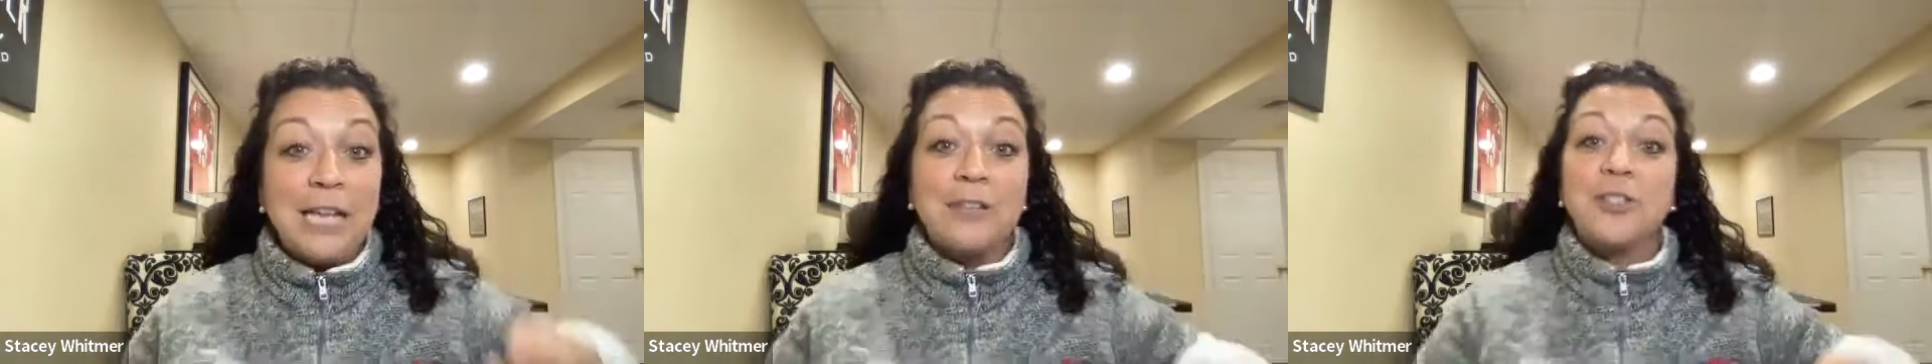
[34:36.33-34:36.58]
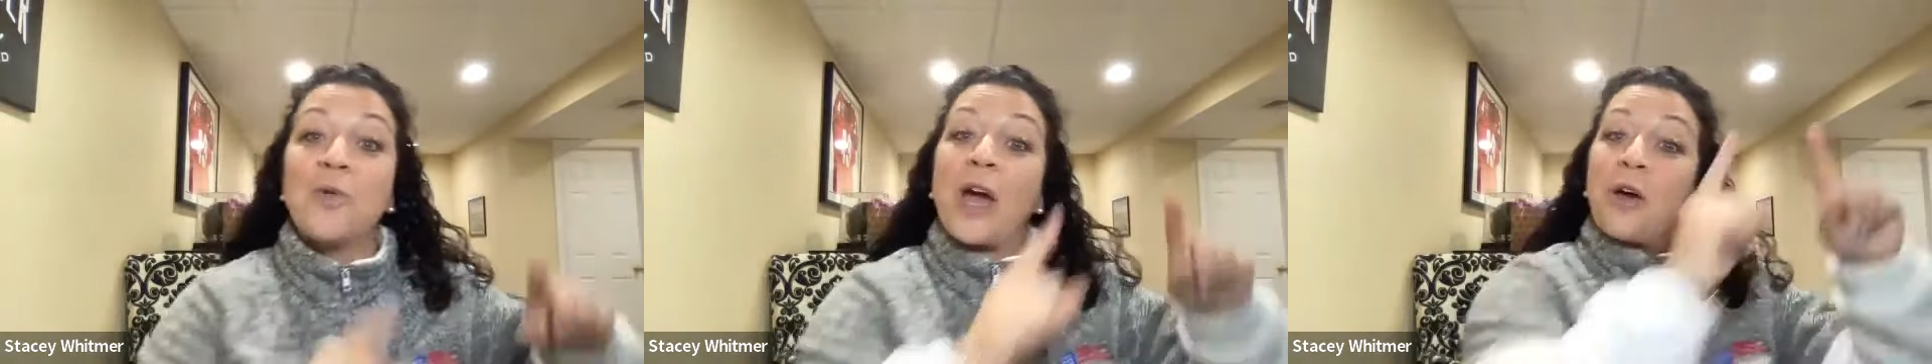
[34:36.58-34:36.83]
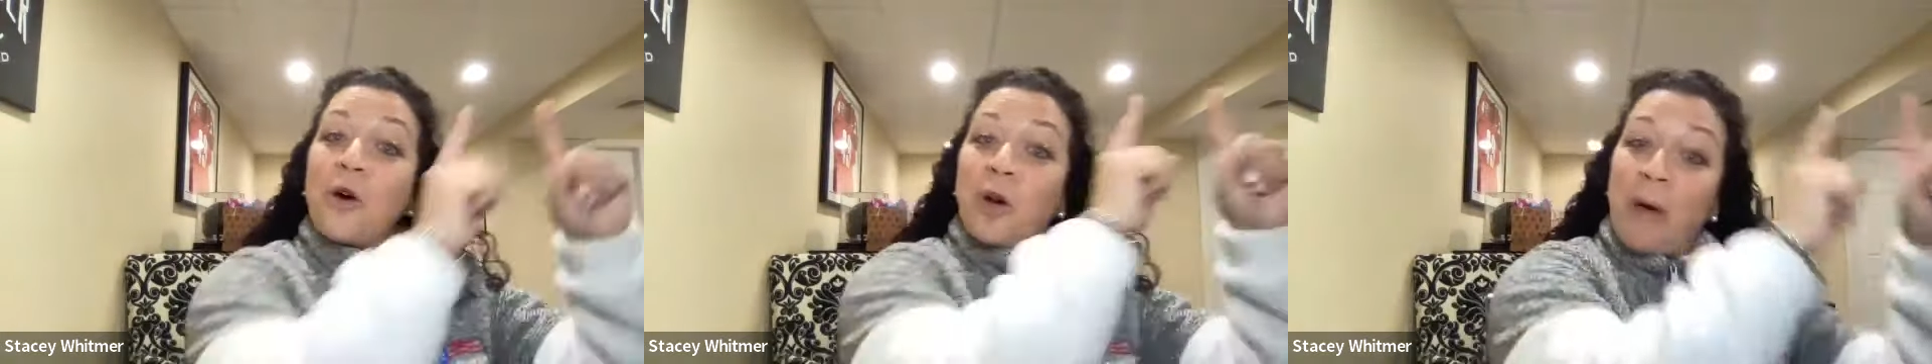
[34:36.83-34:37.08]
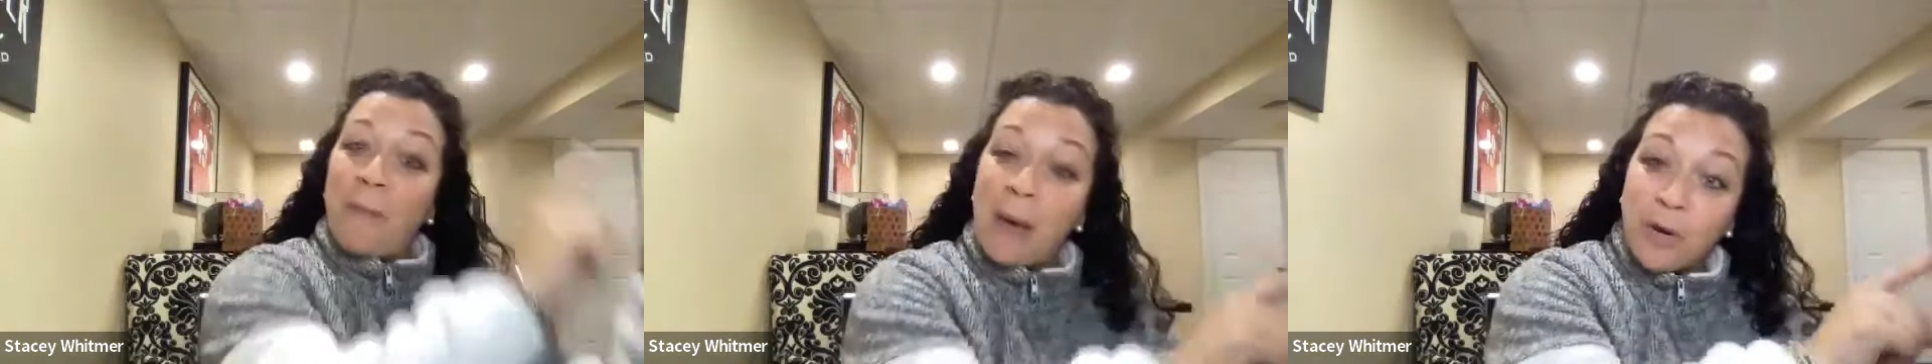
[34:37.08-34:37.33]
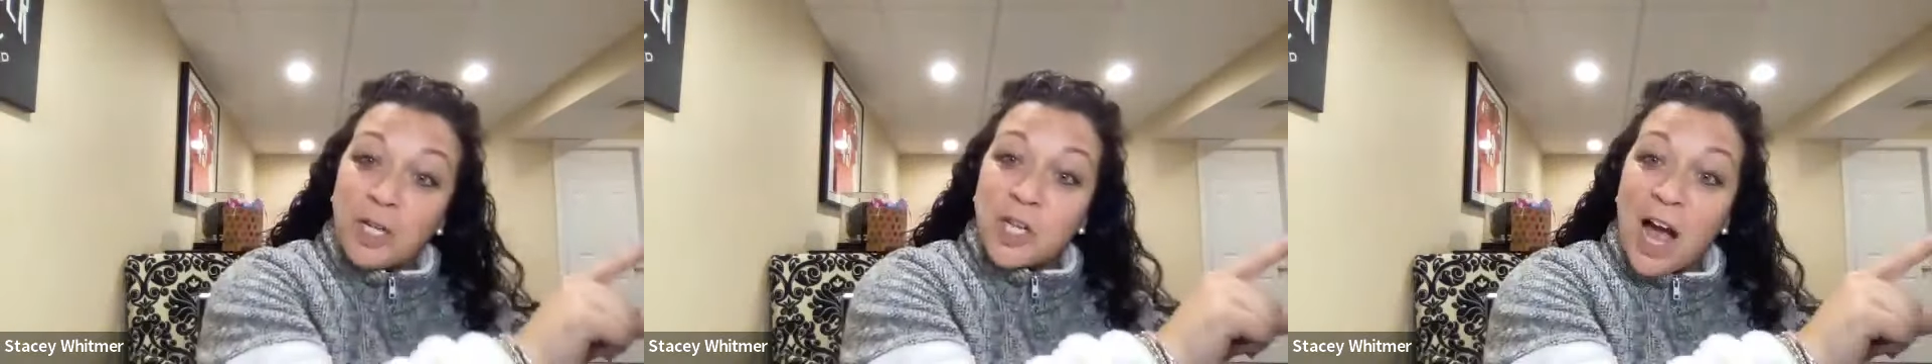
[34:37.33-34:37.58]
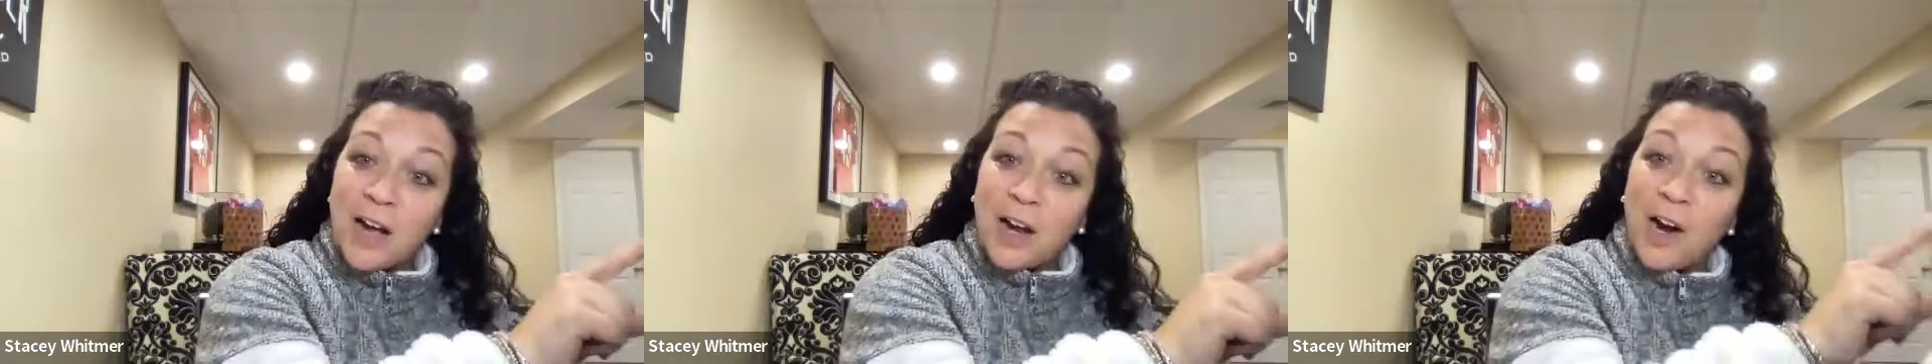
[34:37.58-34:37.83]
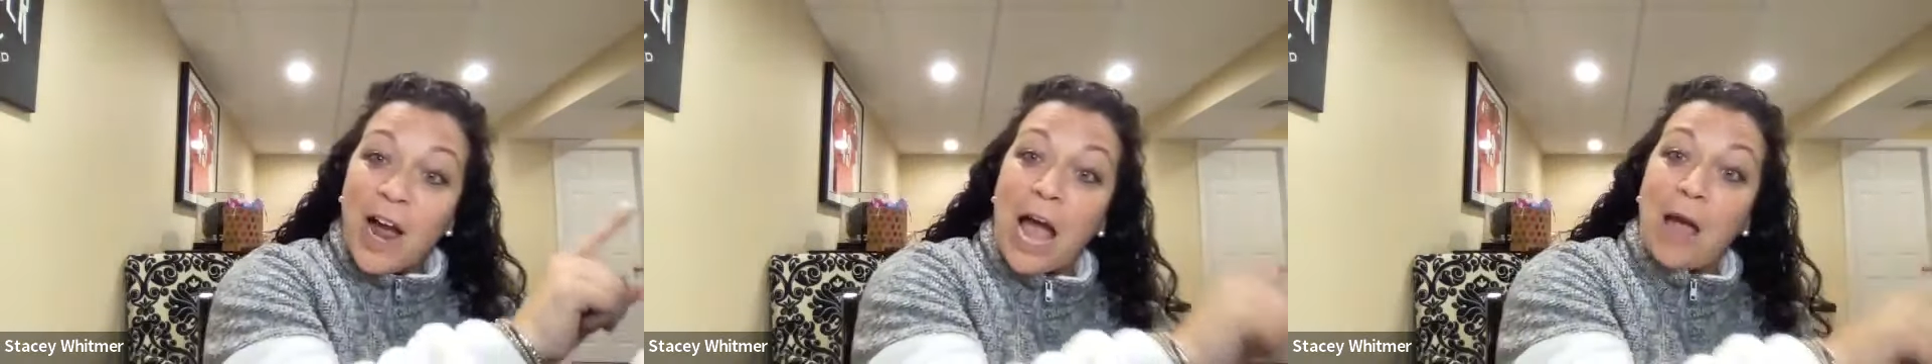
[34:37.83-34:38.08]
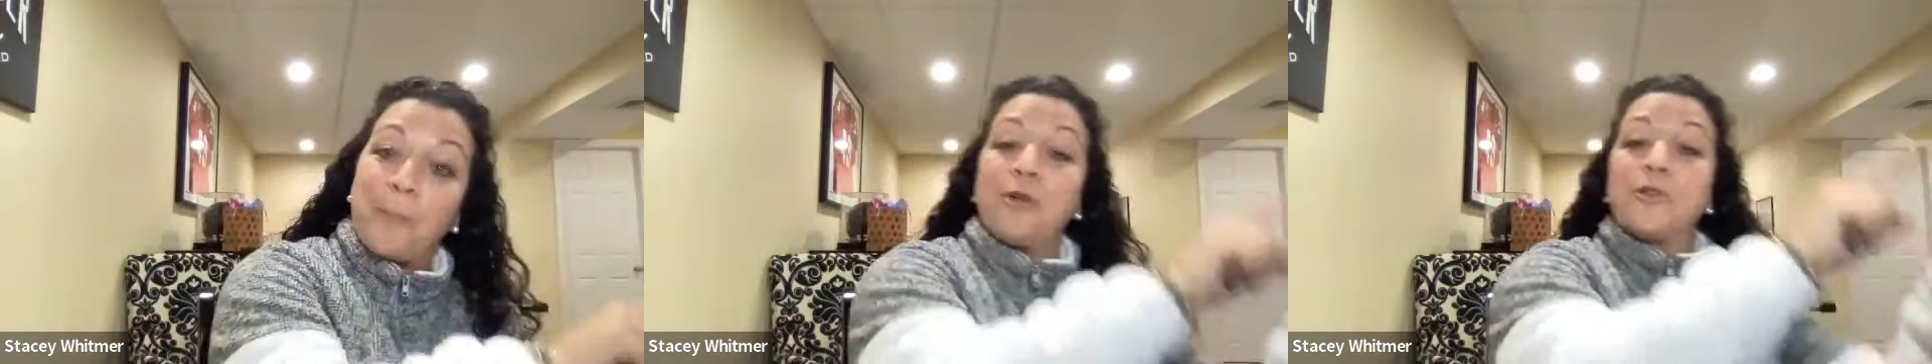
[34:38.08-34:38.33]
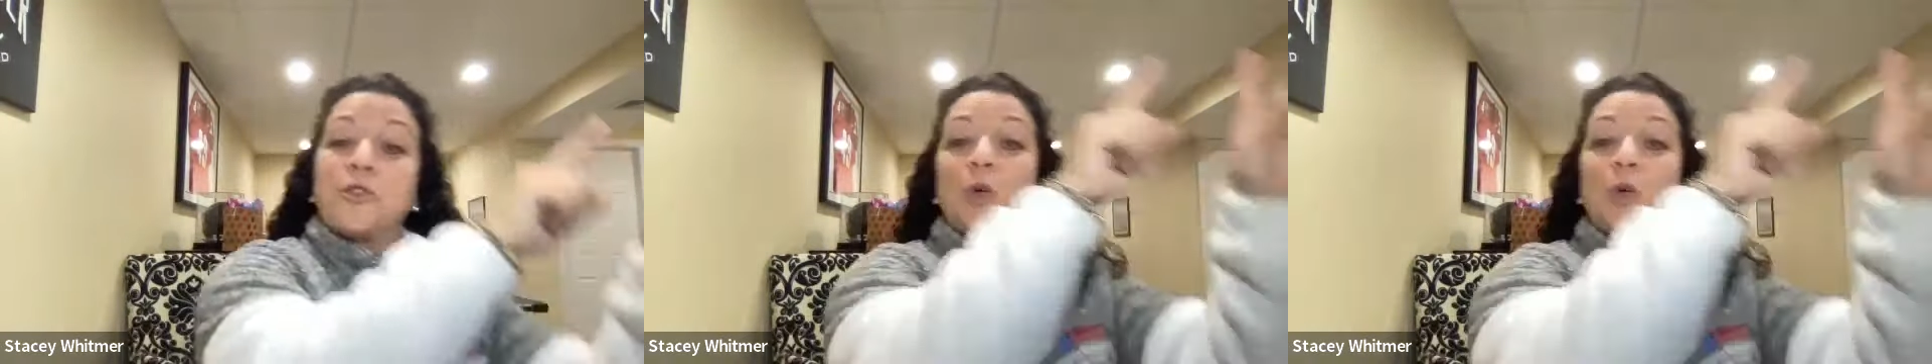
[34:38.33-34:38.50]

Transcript: So I go to my memory jogger, I pull